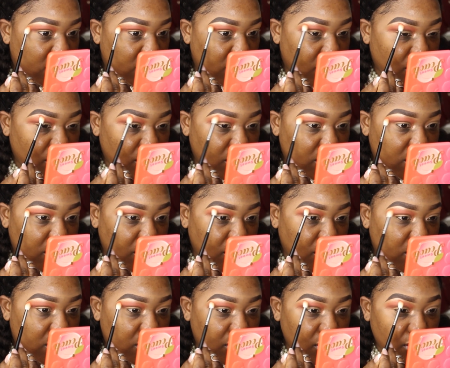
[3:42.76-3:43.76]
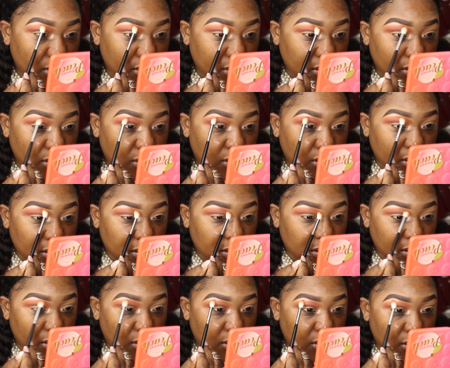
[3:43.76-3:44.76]
and then I'm going
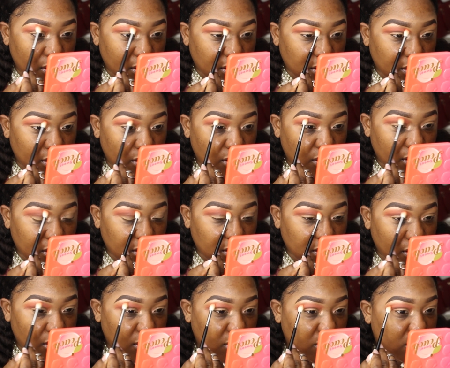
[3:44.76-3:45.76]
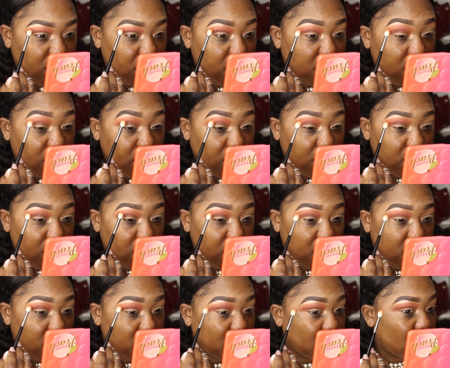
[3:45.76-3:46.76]
back just to make sure that I don't
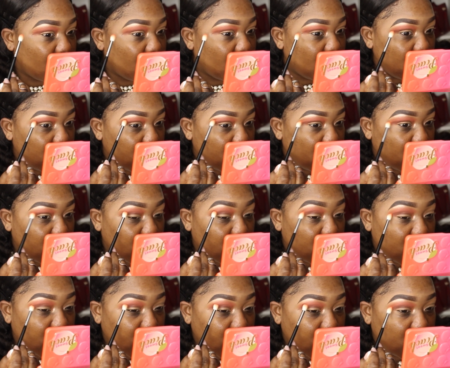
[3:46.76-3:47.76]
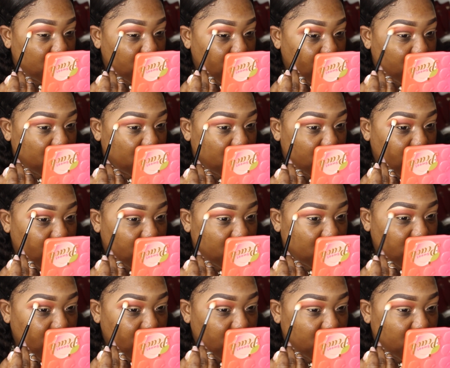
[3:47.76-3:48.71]
lose the first shade that I put